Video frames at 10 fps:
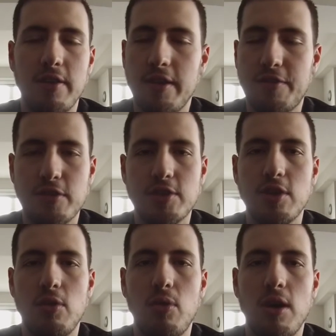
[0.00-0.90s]
And then for
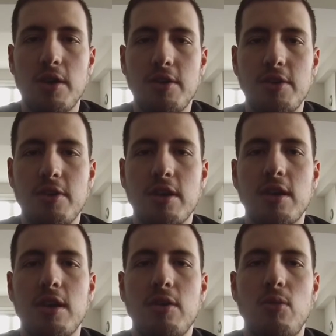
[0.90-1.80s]
salt water, you're
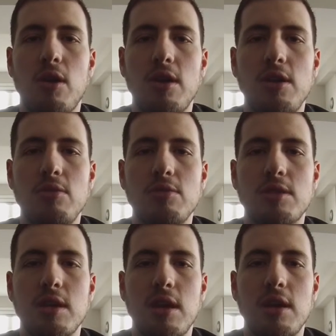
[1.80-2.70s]
not going to want to
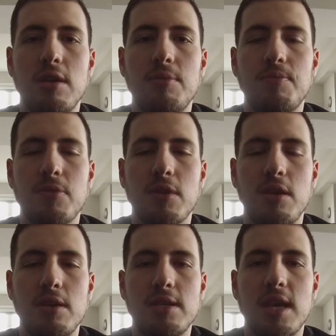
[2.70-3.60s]
use
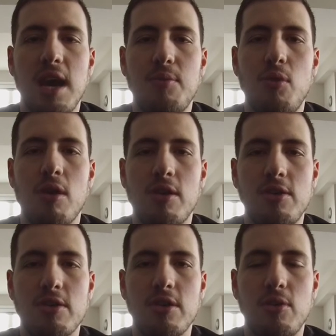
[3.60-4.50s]
tap water.
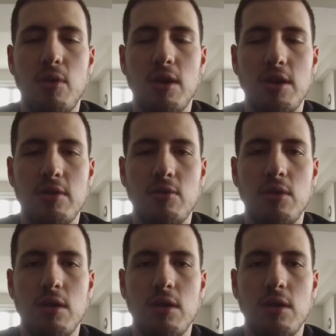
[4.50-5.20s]
You're going to want to